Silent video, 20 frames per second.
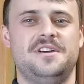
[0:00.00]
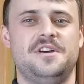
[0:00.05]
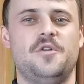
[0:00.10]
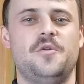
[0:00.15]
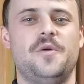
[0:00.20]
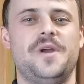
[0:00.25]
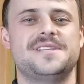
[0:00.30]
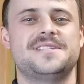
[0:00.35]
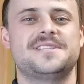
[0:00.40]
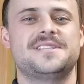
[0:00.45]

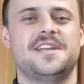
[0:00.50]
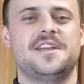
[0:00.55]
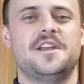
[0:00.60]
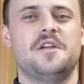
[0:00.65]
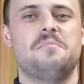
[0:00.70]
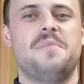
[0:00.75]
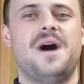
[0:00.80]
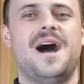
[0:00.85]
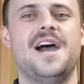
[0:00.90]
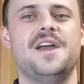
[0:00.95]
rest and
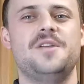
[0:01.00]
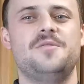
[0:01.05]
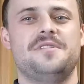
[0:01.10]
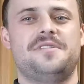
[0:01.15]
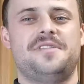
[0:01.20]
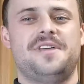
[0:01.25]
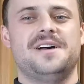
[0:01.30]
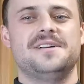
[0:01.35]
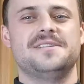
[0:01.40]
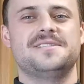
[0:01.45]
abide
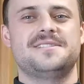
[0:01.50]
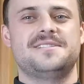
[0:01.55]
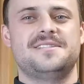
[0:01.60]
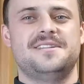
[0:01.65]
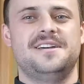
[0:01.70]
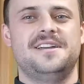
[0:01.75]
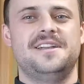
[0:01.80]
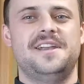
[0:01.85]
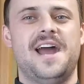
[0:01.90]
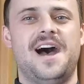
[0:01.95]
with
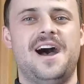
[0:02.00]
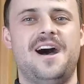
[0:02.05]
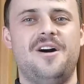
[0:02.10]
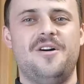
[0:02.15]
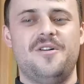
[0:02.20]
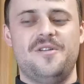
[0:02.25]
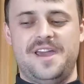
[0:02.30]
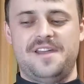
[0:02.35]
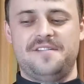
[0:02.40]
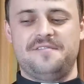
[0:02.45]
us
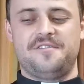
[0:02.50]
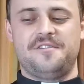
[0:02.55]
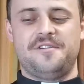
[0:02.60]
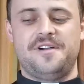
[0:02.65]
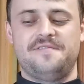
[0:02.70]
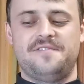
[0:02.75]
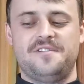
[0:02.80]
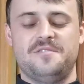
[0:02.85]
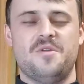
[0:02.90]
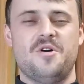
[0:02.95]
now and
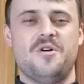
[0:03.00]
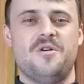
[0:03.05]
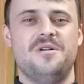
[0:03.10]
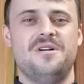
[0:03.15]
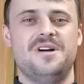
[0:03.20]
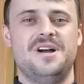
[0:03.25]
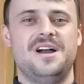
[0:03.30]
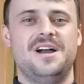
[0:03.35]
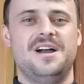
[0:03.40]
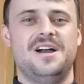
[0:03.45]

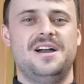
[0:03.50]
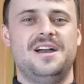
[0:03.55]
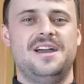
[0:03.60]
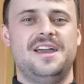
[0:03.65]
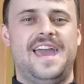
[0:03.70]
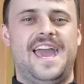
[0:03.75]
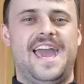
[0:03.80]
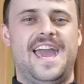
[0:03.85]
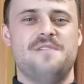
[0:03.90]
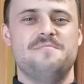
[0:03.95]
forevermore.
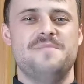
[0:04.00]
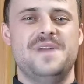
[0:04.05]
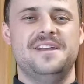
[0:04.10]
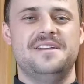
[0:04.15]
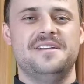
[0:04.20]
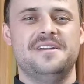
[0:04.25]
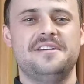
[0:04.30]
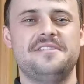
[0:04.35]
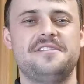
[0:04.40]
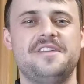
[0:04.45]

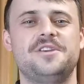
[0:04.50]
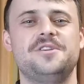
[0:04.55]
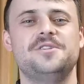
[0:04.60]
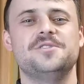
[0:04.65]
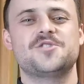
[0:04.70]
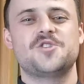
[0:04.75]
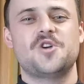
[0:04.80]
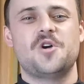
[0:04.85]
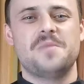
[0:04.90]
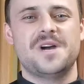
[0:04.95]
Amen. Thank you
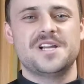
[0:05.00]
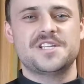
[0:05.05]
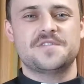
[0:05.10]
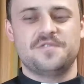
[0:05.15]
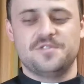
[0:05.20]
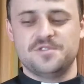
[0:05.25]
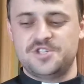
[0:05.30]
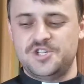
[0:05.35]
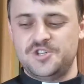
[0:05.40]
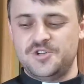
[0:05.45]
so much
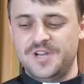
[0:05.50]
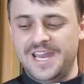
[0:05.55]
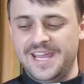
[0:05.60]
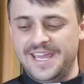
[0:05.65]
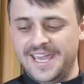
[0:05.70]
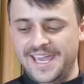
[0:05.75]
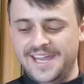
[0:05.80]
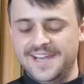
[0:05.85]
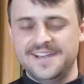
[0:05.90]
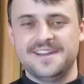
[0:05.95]
for
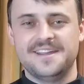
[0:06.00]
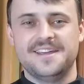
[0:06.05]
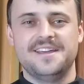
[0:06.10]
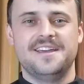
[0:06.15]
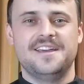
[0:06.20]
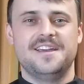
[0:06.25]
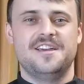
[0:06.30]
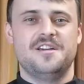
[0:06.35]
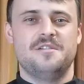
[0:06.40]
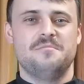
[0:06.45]
tuning in.
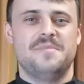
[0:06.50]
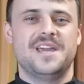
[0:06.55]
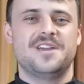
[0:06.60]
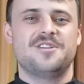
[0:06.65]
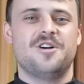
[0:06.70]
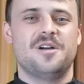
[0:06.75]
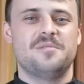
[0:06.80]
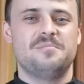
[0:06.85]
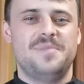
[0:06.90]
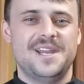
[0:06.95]
May
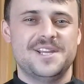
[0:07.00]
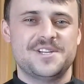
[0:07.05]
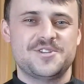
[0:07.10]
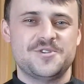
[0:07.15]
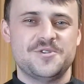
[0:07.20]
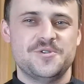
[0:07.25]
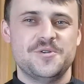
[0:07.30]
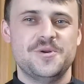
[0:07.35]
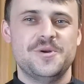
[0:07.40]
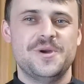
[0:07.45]
God bless
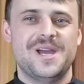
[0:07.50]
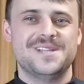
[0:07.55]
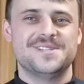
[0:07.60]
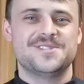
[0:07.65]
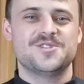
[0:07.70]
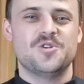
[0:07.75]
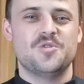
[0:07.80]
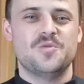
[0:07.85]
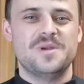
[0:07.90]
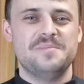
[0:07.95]
you
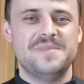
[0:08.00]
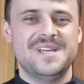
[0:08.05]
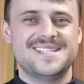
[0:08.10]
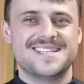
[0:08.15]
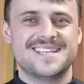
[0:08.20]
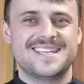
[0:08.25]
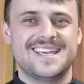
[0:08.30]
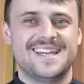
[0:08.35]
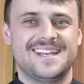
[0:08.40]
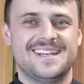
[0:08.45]
until we meet
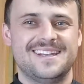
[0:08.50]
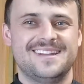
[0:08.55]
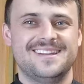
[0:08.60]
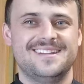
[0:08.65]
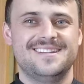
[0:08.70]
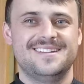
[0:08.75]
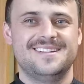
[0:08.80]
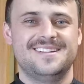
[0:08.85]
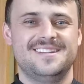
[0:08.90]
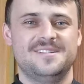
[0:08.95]
again.
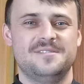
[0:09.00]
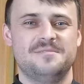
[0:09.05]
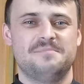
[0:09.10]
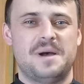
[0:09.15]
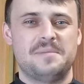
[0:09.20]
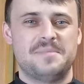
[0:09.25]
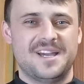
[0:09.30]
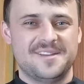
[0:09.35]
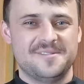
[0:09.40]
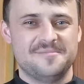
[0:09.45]

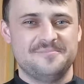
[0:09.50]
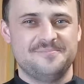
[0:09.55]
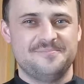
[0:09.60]
Bye bye.